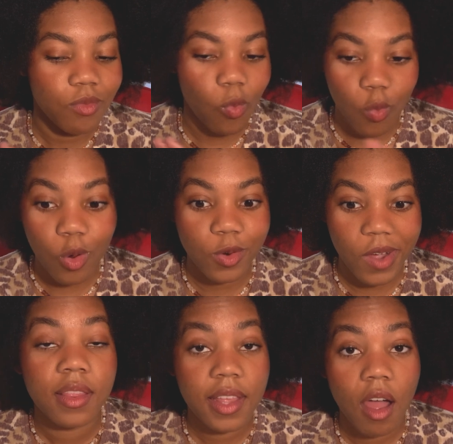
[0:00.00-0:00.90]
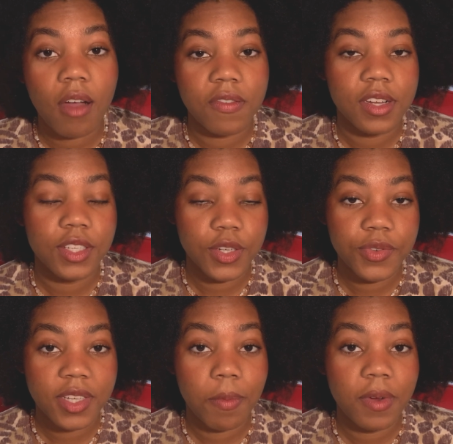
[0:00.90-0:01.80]
Worldwide. They offer 2
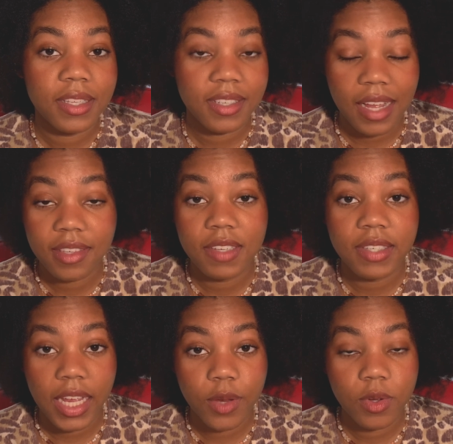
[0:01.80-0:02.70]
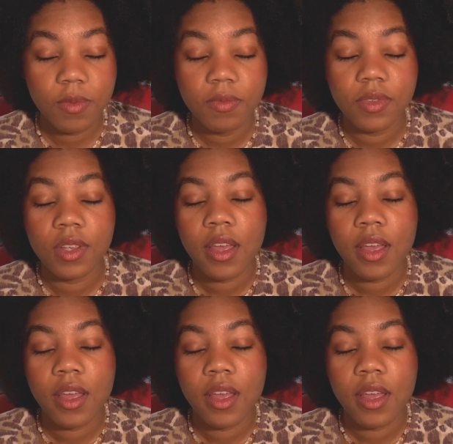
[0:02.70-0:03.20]
separate sets of study rooms,